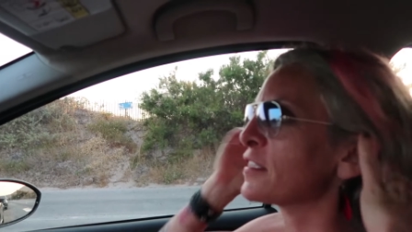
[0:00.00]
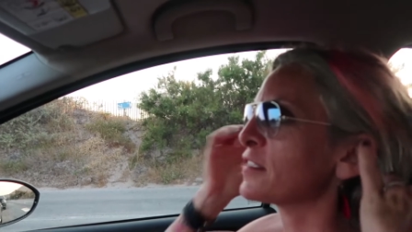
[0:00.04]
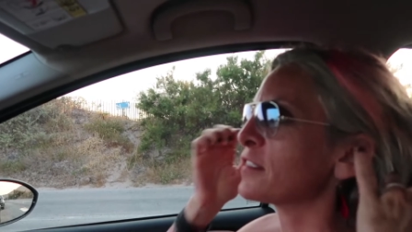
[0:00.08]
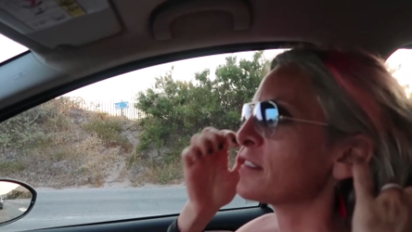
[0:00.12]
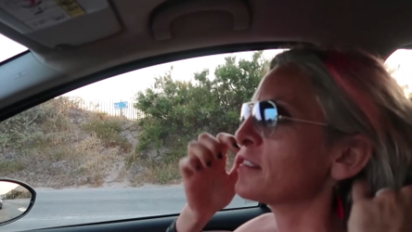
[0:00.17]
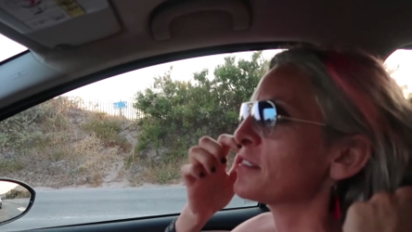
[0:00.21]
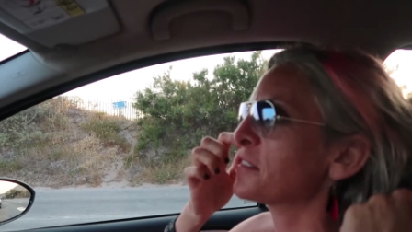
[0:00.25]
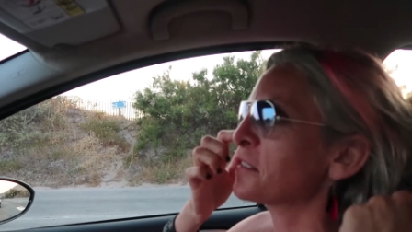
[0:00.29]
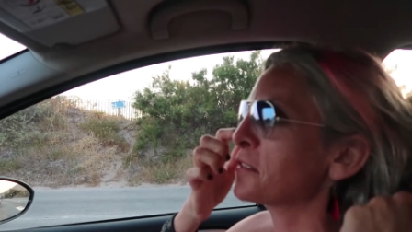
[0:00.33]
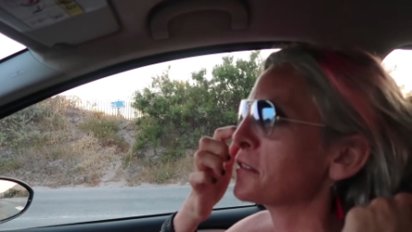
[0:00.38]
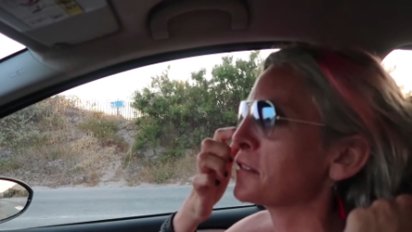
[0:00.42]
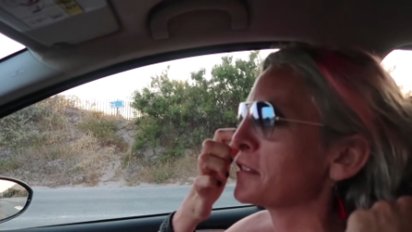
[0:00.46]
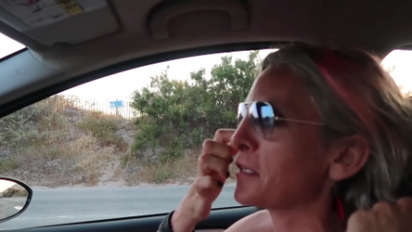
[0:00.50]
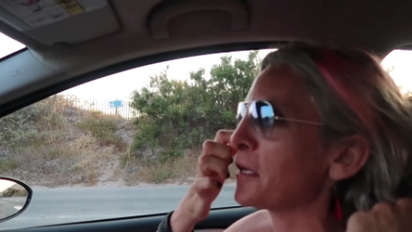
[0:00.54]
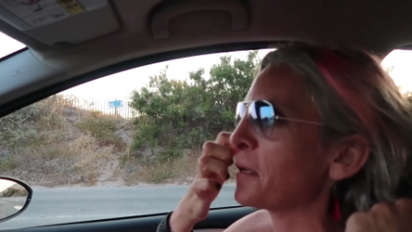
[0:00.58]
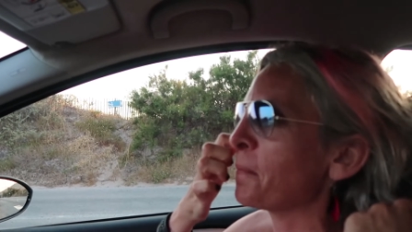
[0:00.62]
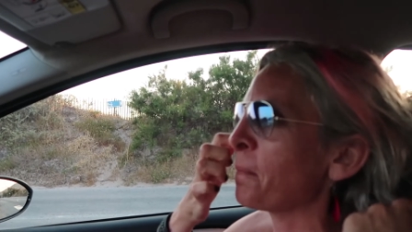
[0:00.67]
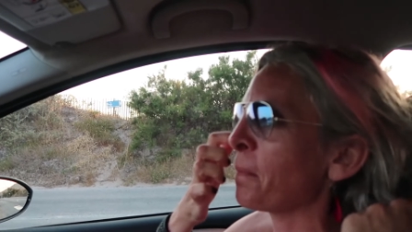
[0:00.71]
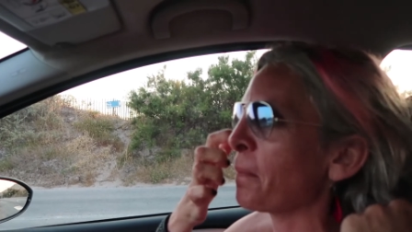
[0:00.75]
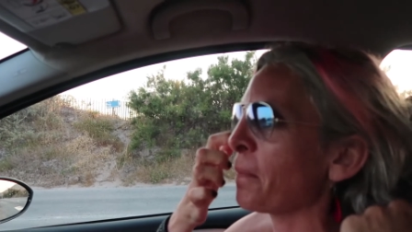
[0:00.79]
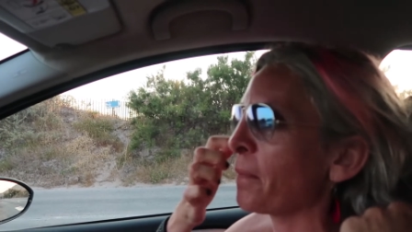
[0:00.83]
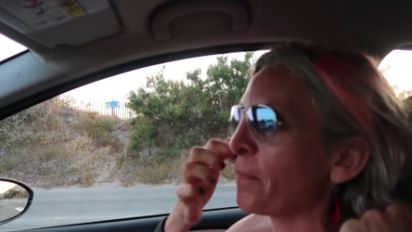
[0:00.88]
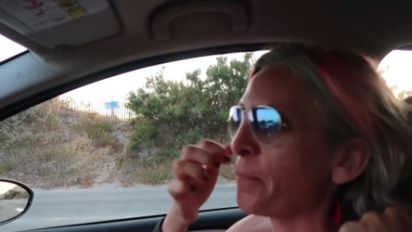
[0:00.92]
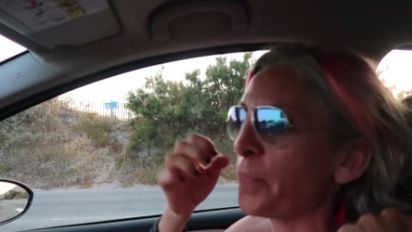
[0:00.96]
listen to
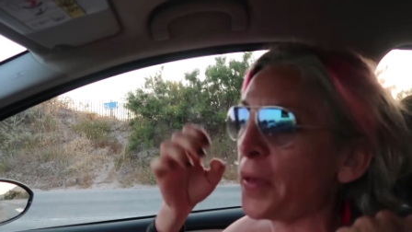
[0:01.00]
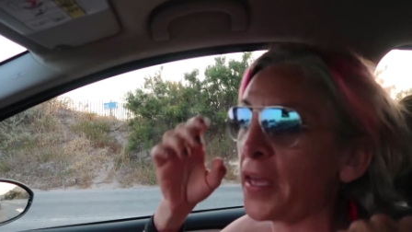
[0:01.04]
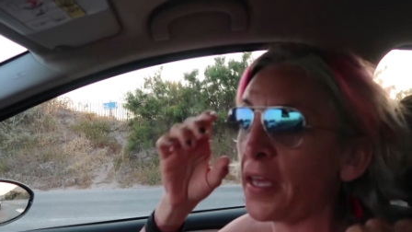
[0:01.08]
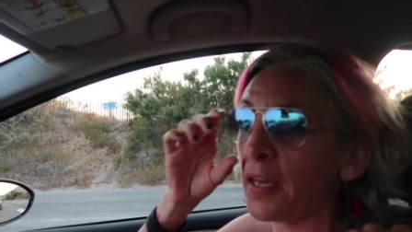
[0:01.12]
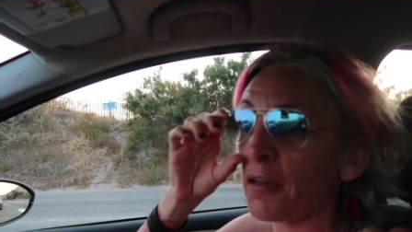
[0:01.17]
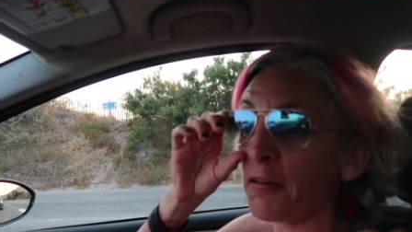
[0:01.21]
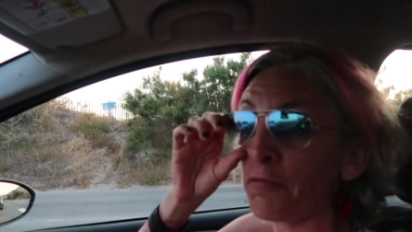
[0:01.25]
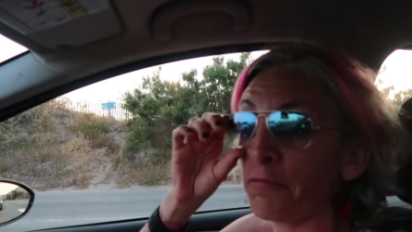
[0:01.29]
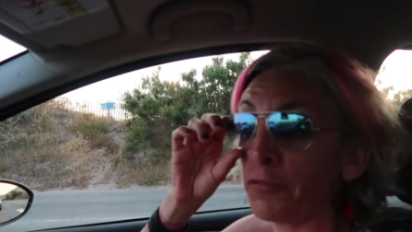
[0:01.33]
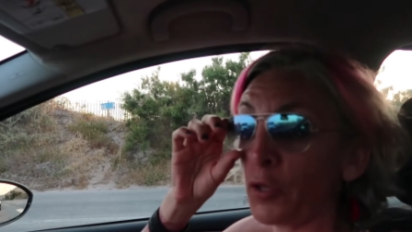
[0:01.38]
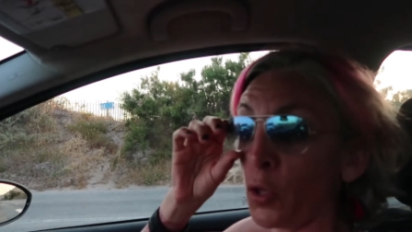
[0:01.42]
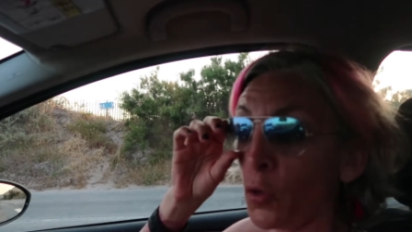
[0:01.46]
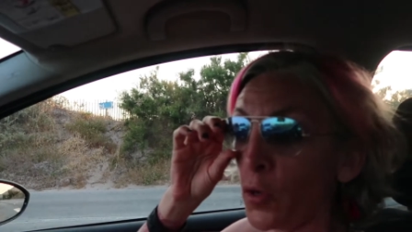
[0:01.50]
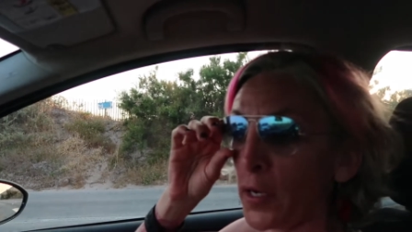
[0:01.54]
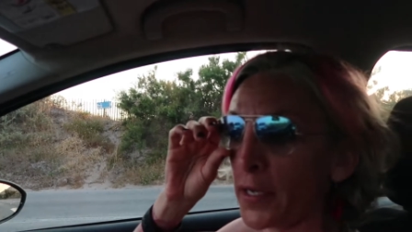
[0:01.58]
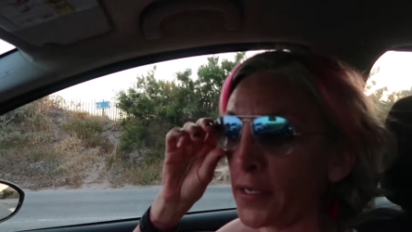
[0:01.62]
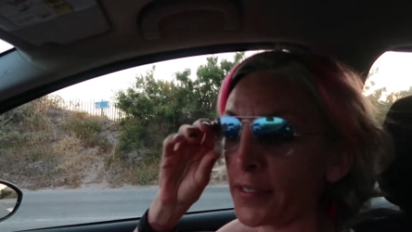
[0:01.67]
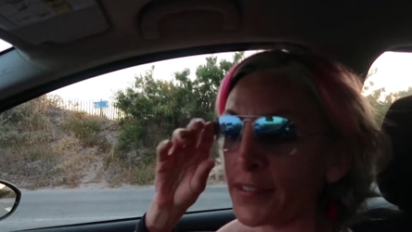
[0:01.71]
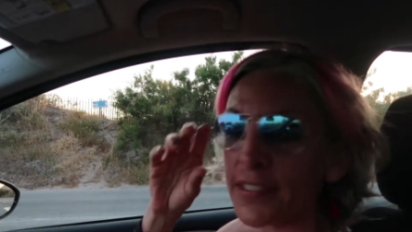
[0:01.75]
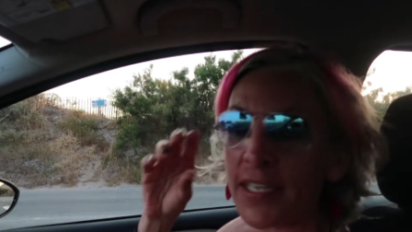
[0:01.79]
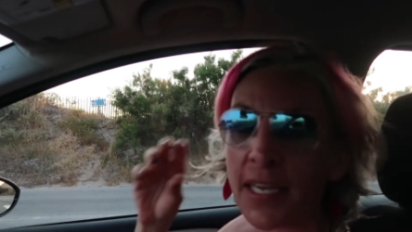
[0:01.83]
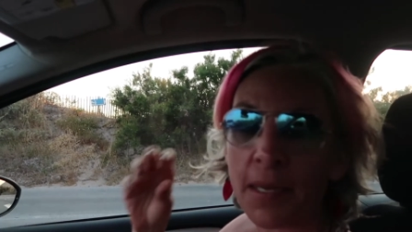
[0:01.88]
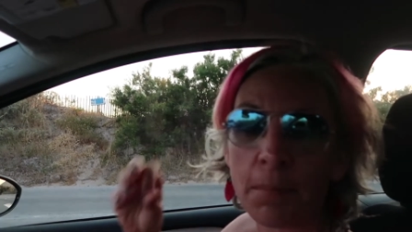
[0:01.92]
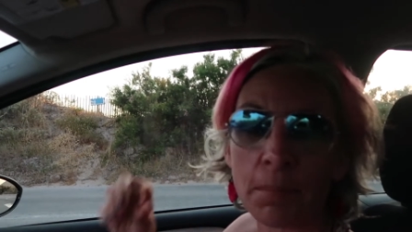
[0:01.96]
some Pink
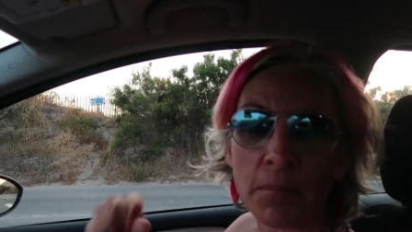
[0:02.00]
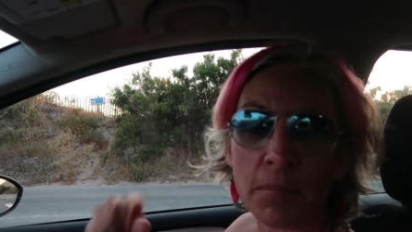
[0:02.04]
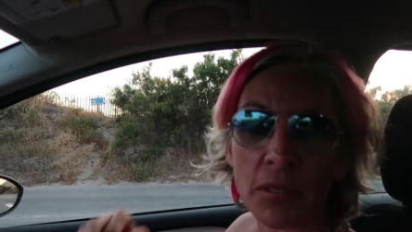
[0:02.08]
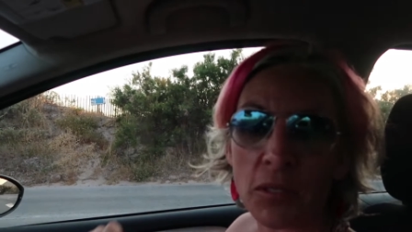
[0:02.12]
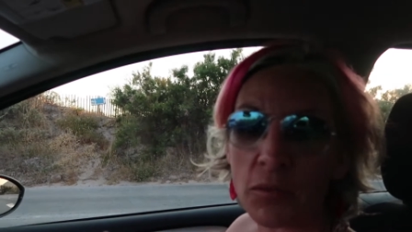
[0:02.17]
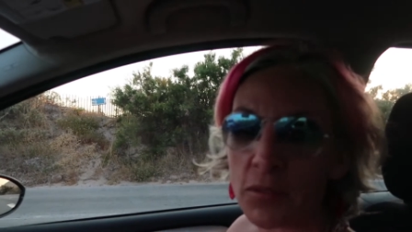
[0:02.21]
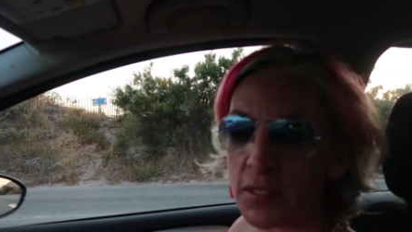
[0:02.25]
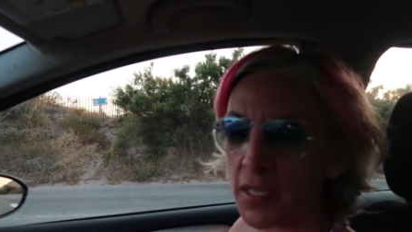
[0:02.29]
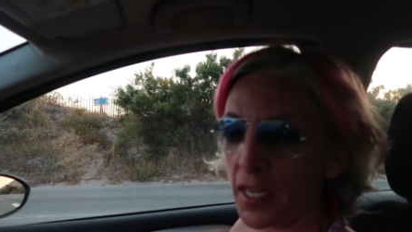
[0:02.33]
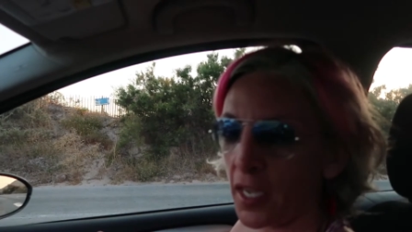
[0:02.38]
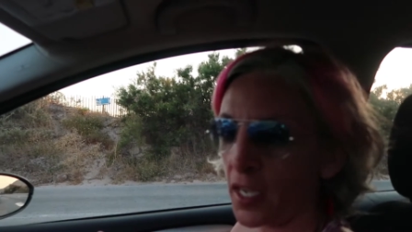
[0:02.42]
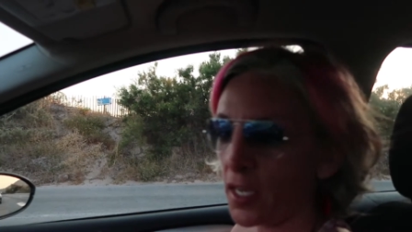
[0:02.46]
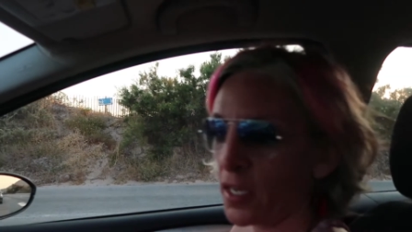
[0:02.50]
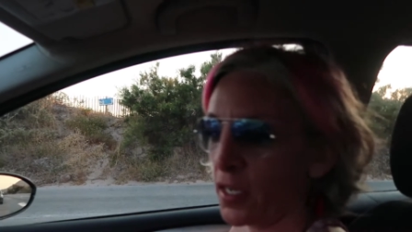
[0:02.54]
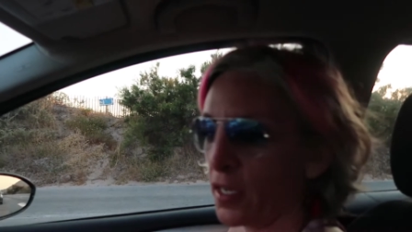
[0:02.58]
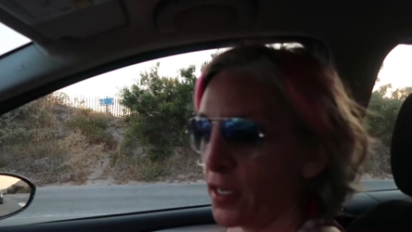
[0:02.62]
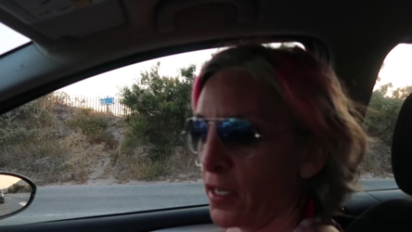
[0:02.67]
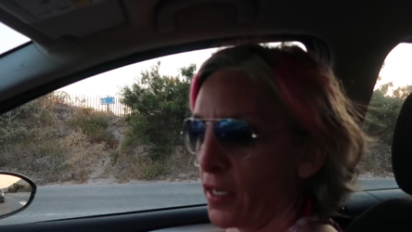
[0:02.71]
Floyd type music.